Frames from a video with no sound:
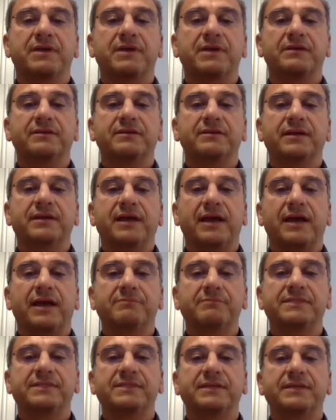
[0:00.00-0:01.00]
critical
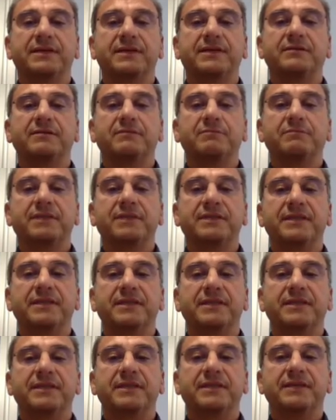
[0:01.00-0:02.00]
gaps in the
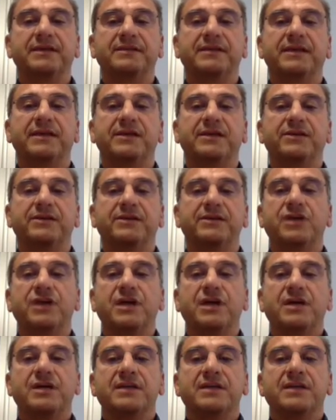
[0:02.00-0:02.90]
pediatric research,